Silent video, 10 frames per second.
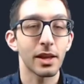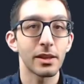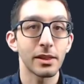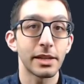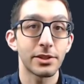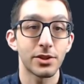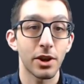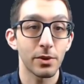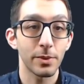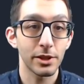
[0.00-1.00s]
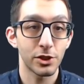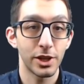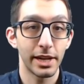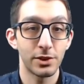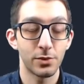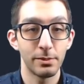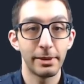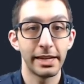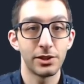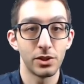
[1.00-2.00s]
Let's start with the change we
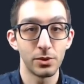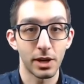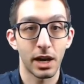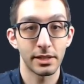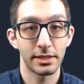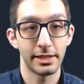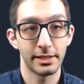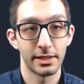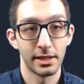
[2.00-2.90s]
made to constants.